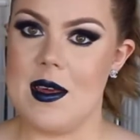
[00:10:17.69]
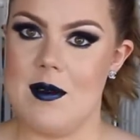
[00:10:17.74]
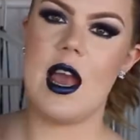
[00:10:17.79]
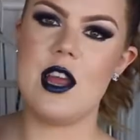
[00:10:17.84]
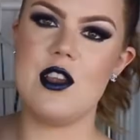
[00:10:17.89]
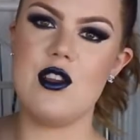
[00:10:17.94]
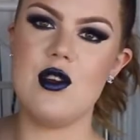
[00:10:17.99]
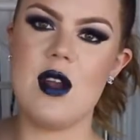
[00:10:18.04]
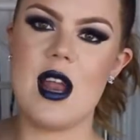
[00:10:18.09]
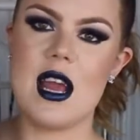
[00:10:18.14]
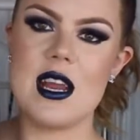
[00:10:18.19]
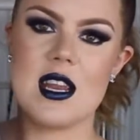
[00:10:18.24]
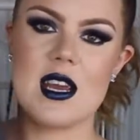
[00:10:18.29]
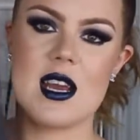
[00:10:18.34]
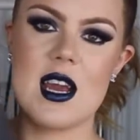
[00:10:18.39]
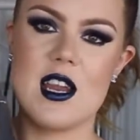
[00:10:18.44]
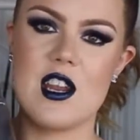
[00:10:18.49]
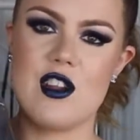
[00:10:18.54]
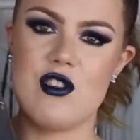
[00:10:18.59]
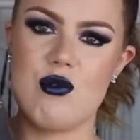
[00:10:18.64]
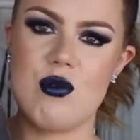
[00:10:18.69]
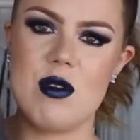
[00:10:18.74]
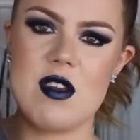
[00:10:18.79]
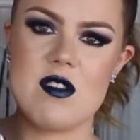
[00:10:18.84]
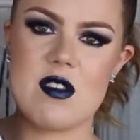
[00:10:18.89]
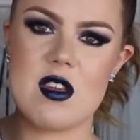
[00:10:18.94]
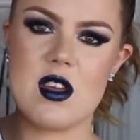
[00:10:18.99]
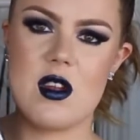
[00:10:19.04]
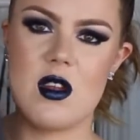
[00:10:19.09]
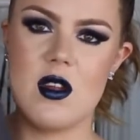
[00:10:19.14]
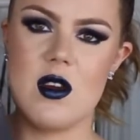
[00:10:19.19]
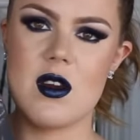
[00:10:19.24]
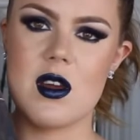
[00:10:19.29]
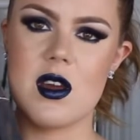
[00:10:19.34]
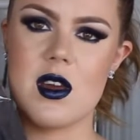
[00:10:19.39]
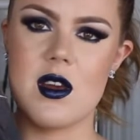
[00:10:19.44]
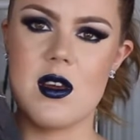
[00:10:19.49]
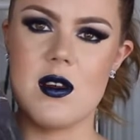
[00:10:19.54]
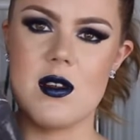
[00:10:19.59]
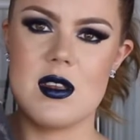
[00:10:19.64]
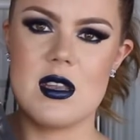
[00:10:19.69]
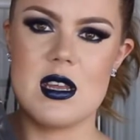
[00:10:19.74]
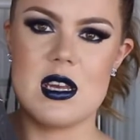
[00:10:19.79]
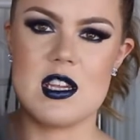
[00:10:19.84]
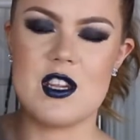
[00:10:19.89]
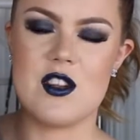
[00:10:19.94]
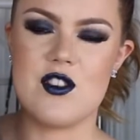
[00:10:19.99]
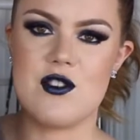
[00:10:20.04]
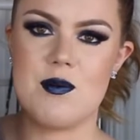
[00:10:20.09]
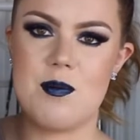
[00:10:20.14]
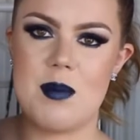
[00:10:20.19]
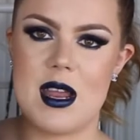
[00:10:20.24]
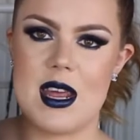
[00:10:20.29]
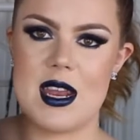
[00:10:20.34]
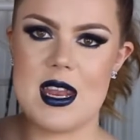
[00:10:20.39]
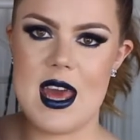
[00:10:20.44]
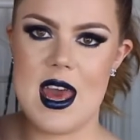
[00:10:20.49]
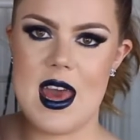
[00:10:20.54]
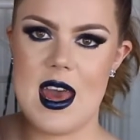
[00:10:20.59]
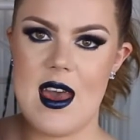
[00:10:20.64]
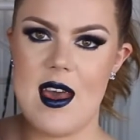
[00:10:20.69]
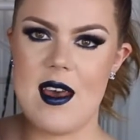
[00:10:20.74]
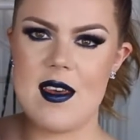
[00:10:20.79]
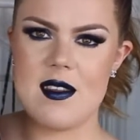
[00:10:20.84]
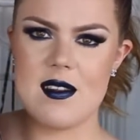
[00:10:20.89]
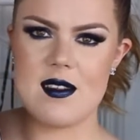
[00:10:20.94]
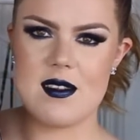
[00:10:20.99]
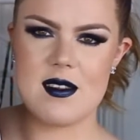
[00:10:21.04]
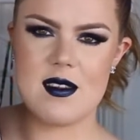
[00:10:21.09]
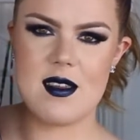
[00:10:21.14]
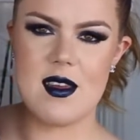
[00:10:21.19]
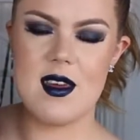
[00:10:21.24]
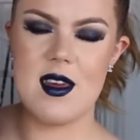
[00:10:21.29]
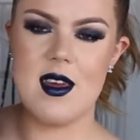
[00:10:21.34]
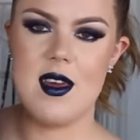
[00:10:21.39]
I do like the kind of twisted look that the split has.